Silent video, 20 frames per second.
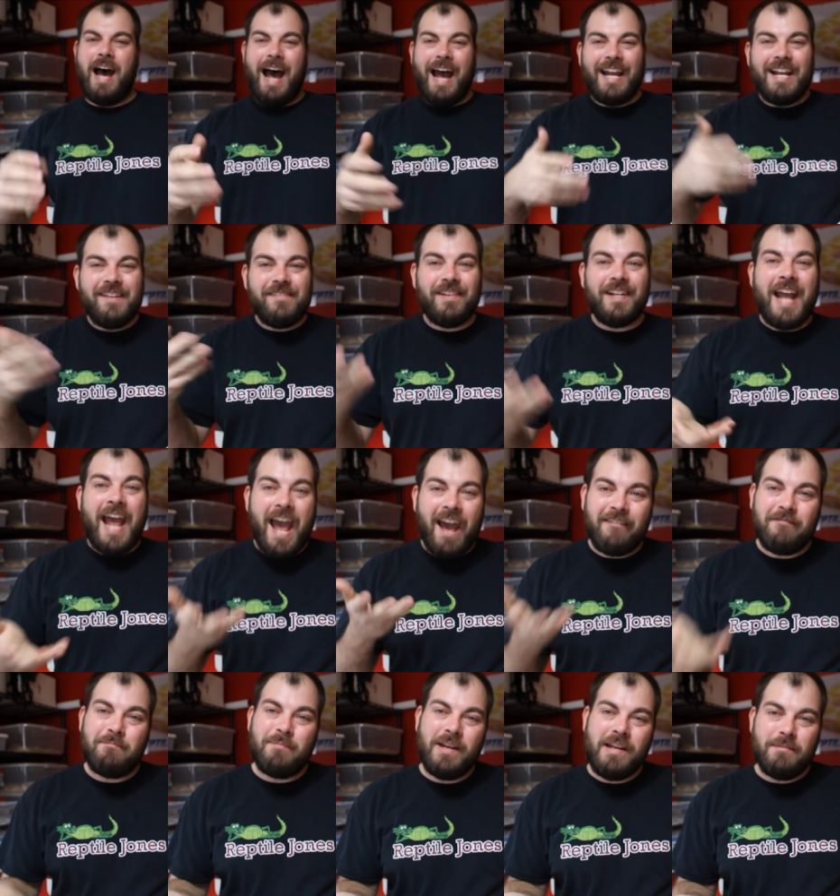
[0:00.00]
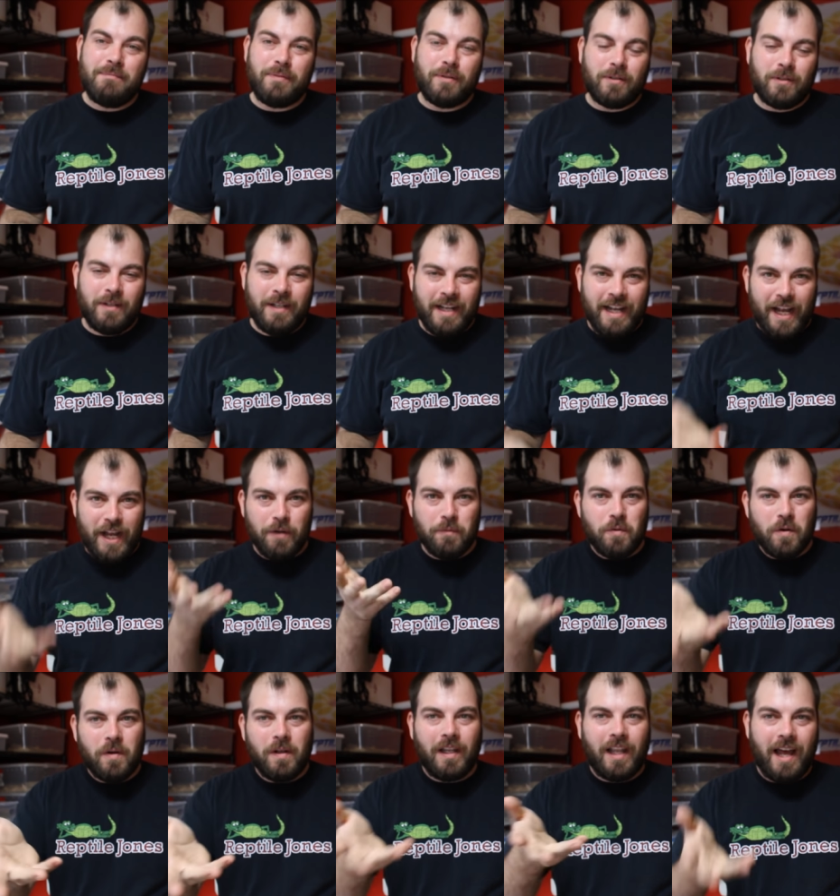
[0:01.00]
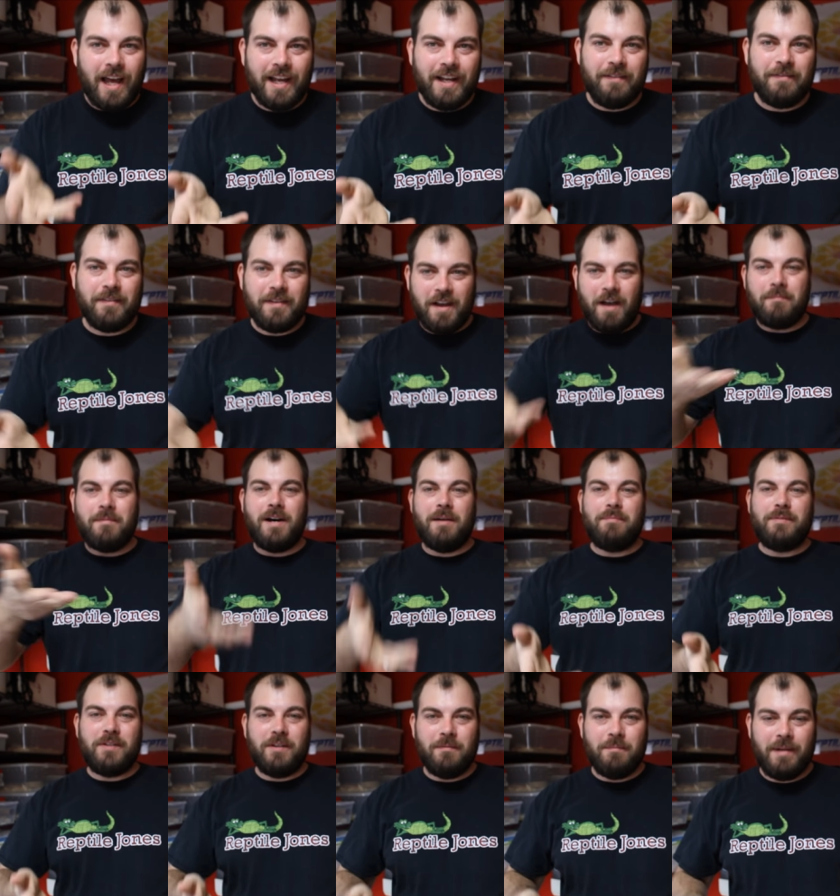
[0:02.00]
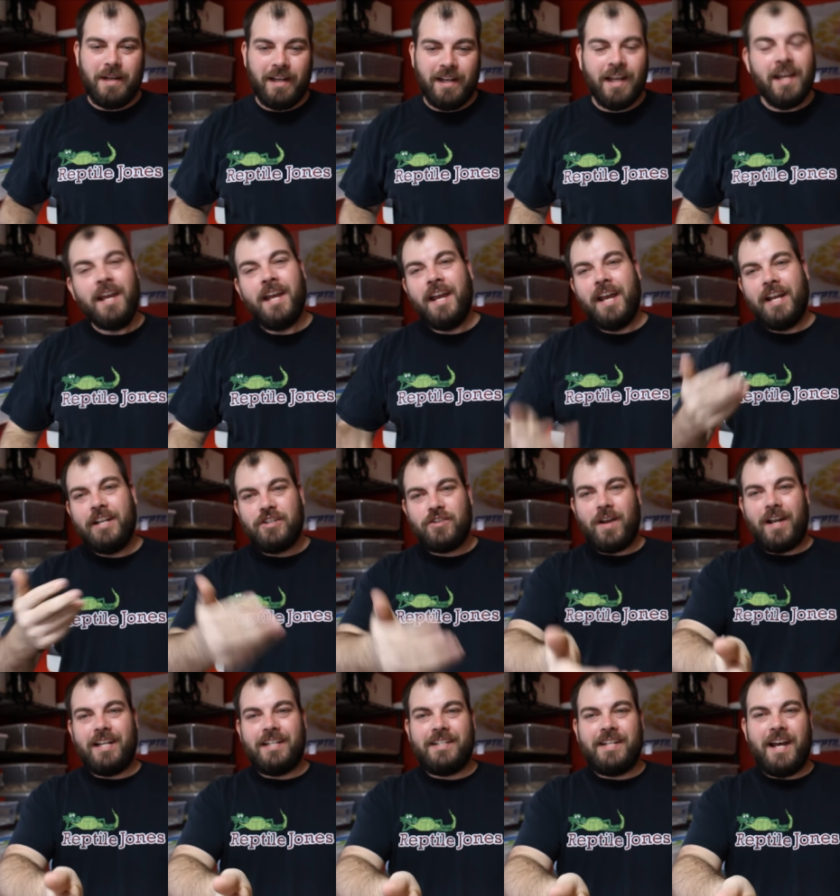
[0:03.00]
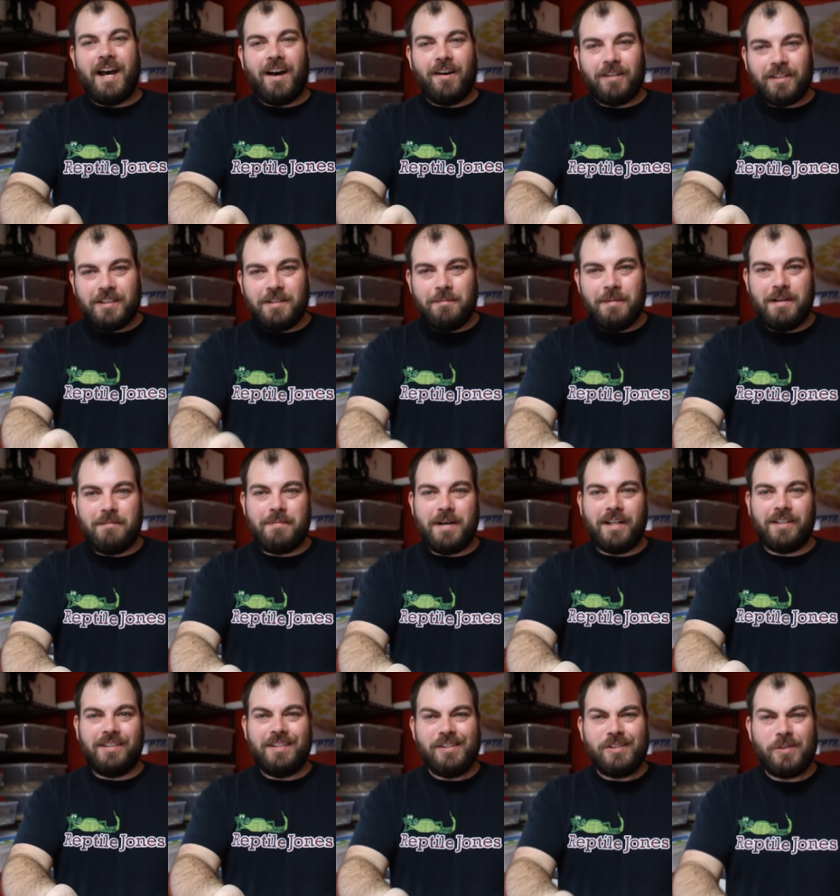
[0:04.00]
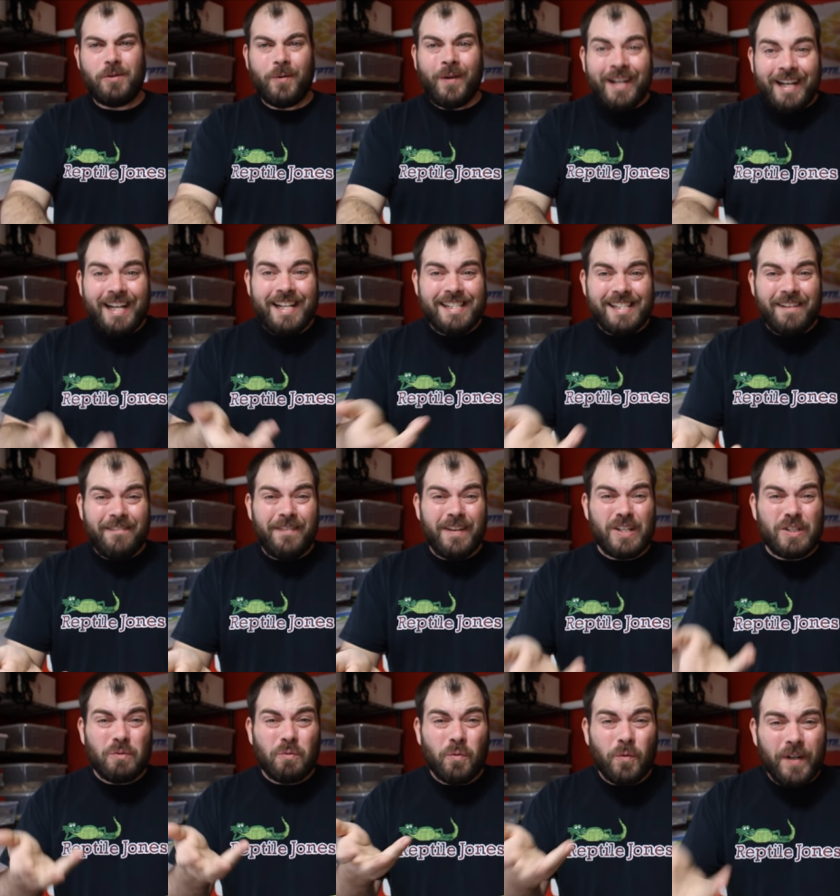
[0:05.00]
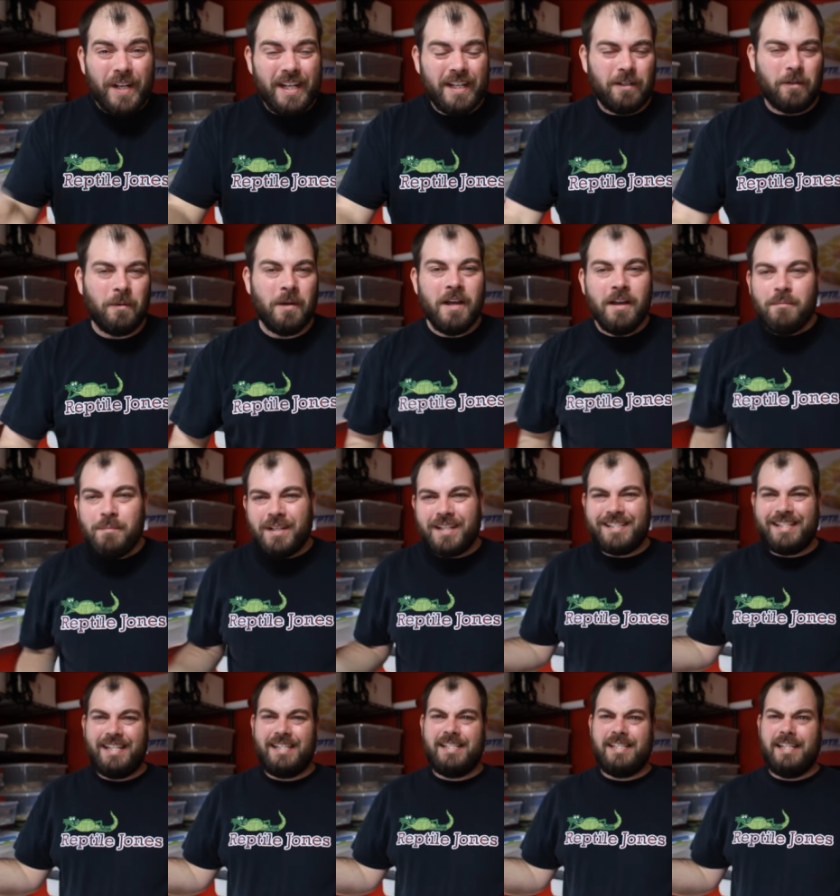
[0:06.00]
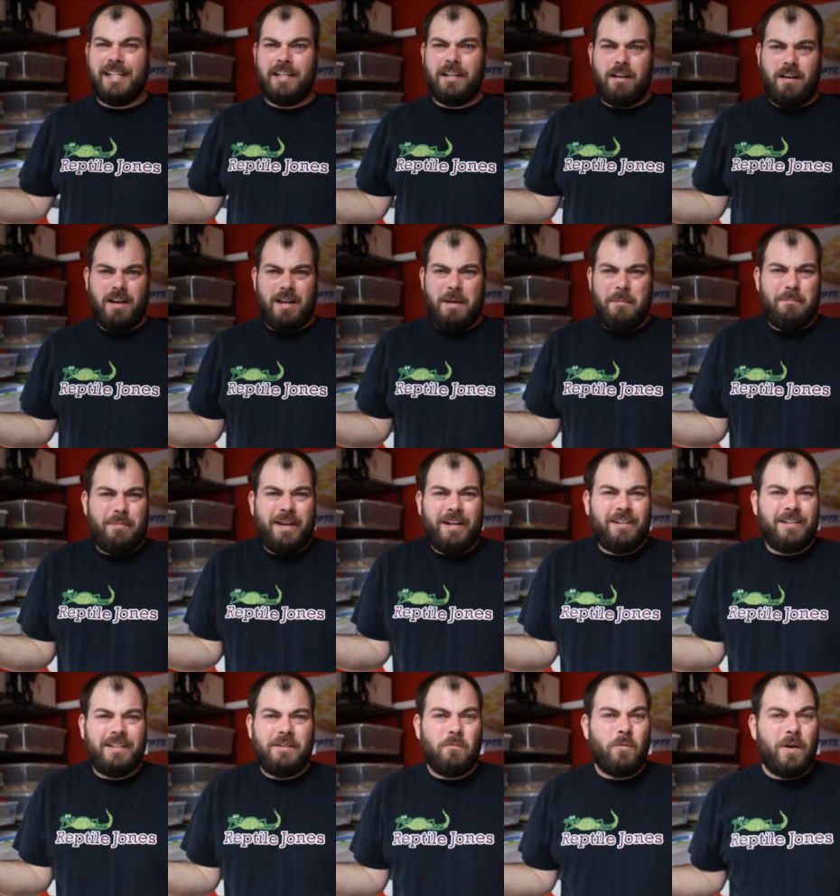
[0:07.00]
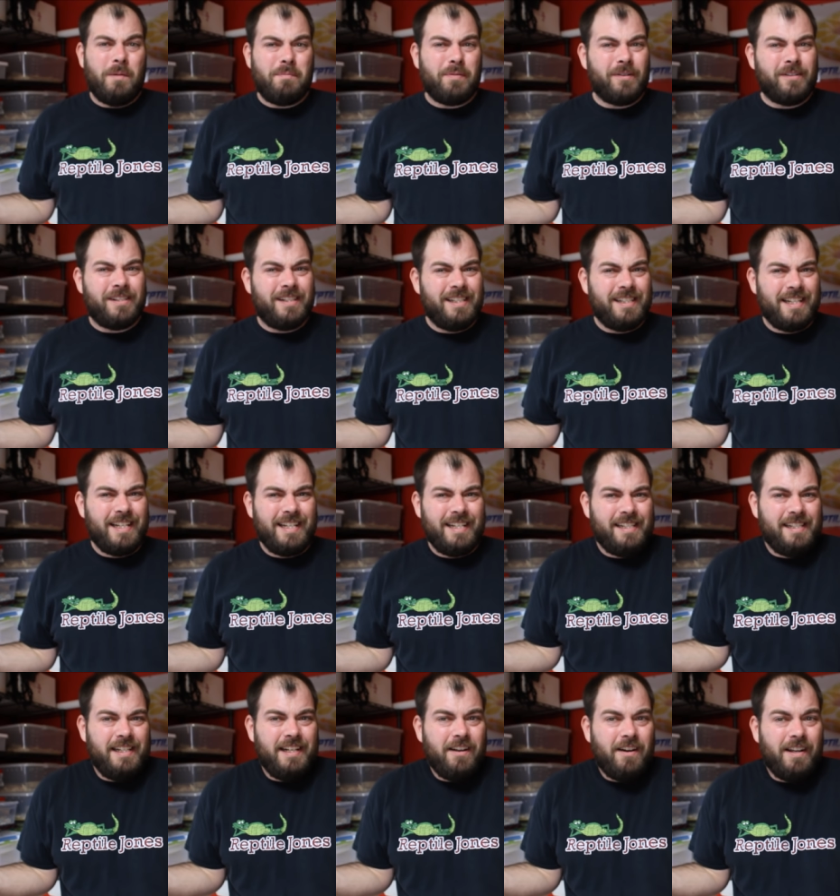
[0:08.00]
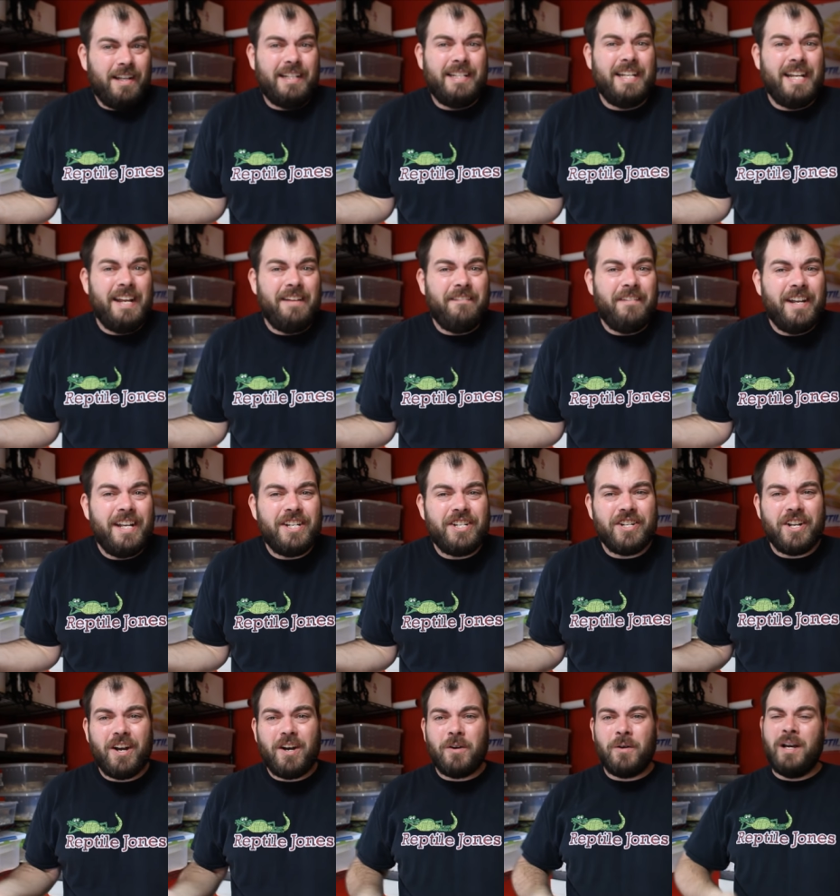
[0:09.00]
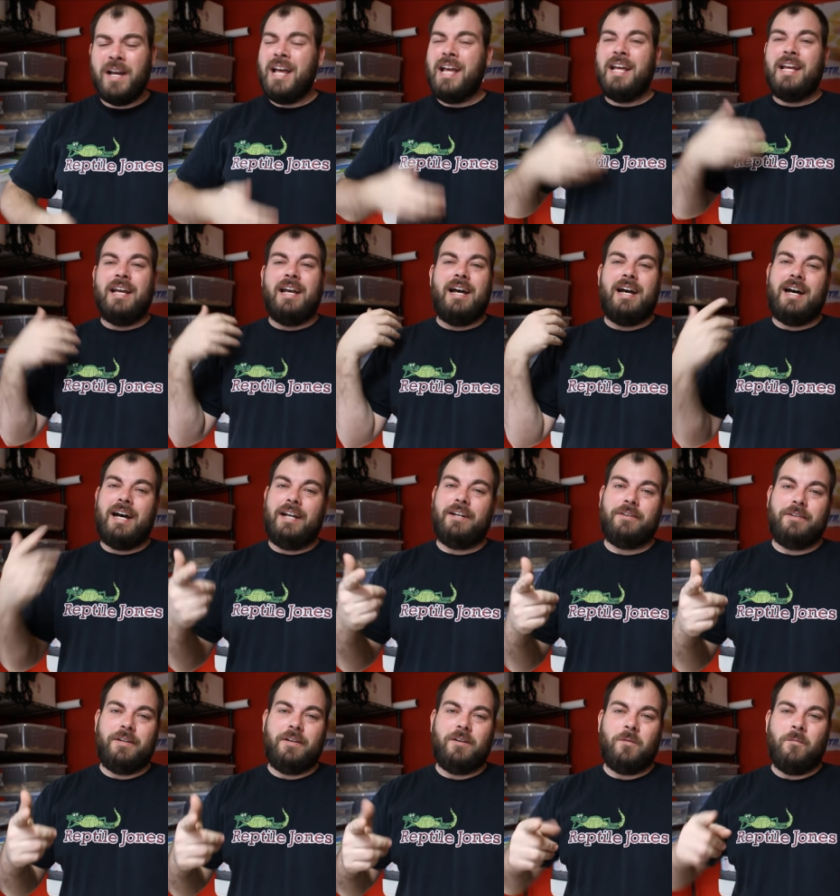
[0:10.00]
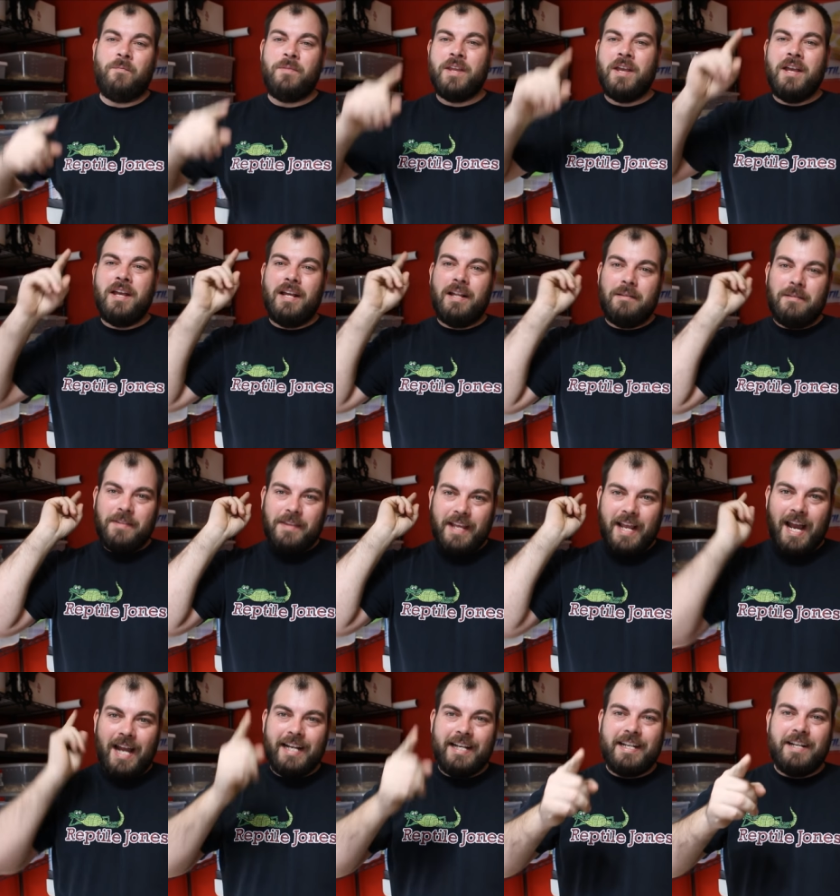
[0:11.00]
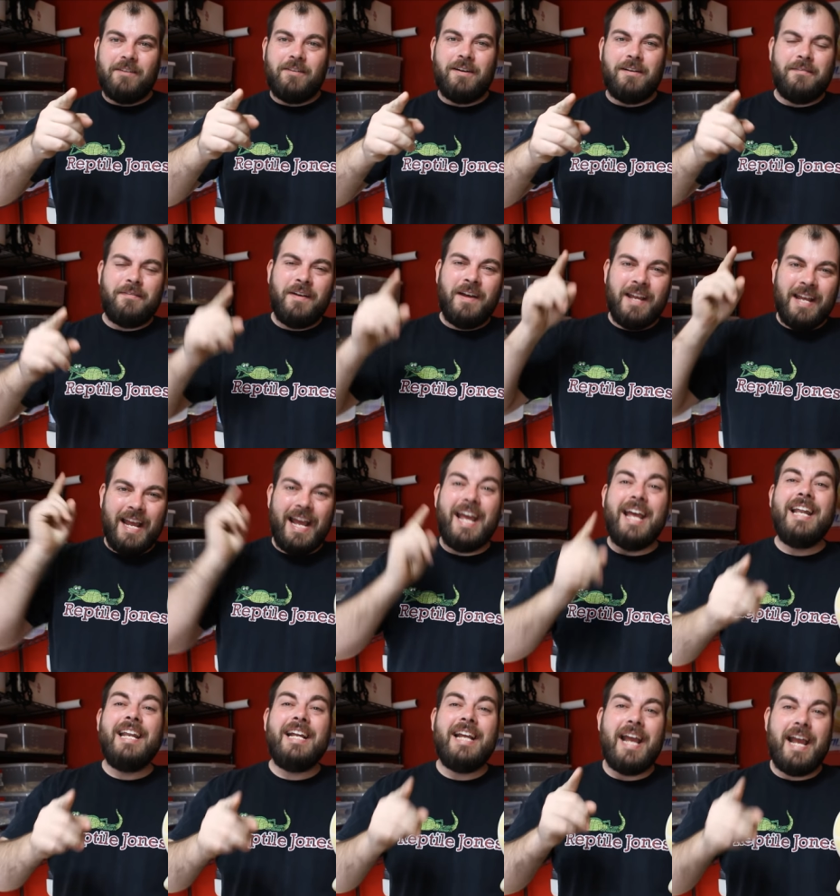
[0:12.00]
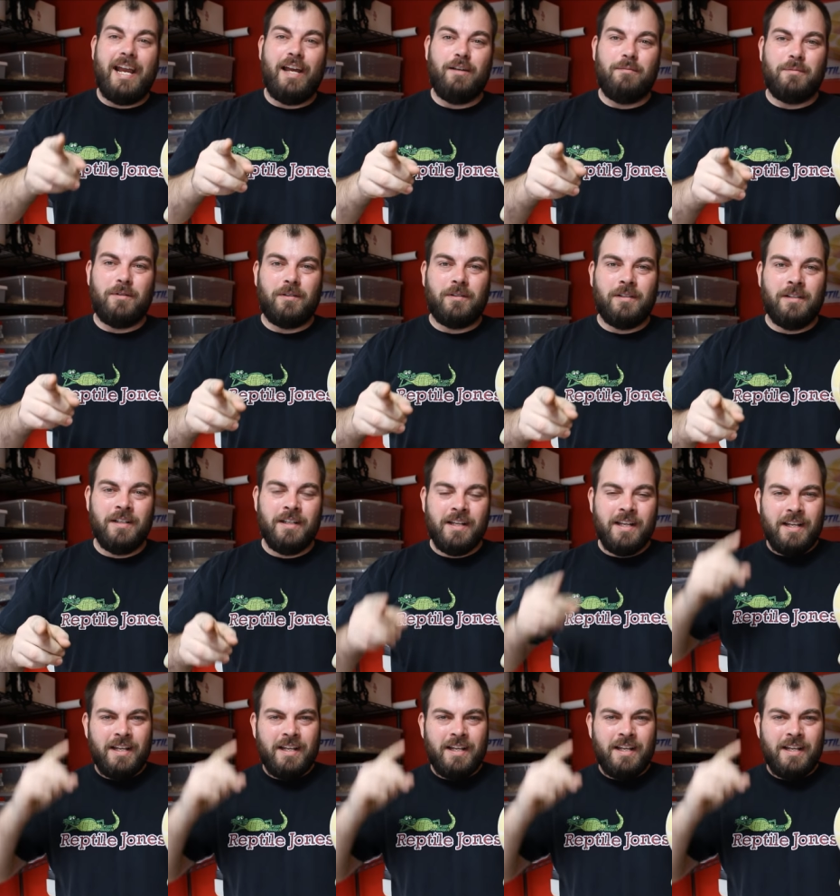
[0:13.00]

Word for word: I even have people in real life come up to me and try to talk to me about this story as if it's real because they've seen it. Apparently one person said they've seen it on a TV show. I don't know. The idea of any animal